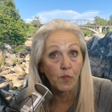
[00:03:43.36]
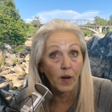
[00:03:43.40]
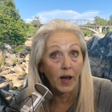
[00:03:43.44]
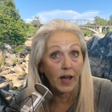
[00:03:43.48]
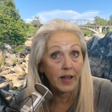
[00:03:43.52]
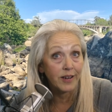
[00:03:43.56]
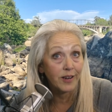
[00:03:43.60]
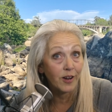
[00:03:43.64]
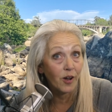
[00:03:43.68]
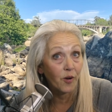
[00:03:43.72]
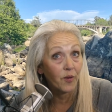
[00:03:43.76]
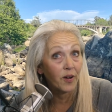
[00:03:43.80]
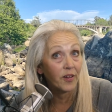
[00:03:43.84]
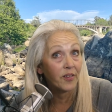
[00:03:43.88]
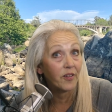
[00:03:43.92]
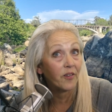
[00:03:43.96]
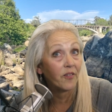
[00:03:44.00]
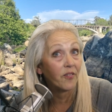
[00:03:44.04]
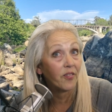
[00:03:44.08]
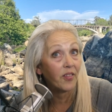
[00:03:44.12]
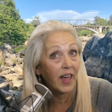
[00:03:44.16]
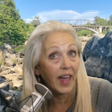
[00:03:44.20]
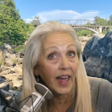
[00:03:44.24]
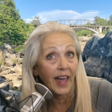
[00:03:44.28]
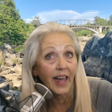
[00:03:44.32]
by no other
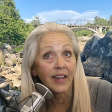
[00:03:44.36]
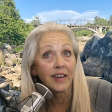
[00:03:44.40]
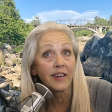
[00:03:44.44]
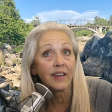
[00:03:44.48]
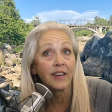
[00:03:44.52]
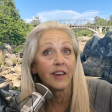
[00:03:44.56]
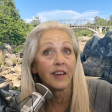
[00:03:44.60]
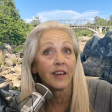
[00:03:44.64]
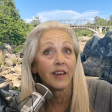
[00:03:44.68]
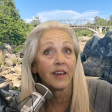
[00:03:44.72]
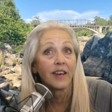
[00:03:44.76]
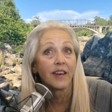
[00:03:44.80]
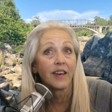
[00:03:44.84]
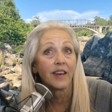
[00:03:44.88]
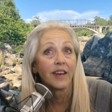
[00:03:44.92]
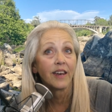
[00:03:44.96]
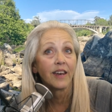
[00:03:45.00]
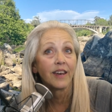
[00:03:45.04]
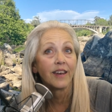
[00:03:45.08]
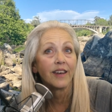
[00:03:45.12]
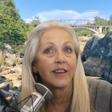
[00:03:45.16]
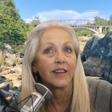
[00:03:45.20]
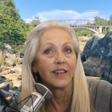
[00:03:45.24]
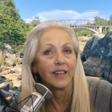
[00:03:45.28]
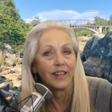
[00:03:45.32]
than,
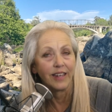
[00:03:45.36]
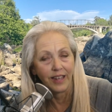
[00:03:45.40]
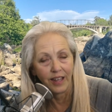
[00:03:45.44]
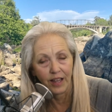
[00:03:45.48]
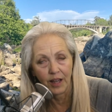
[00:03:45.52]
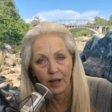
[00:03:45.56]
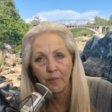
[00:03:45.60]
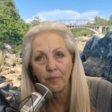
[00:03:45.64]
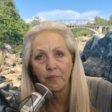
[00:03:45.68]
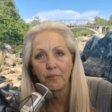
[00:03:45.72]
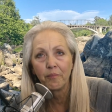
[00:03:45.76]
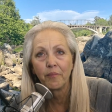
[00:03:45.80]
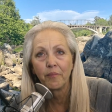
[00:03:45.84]
yep,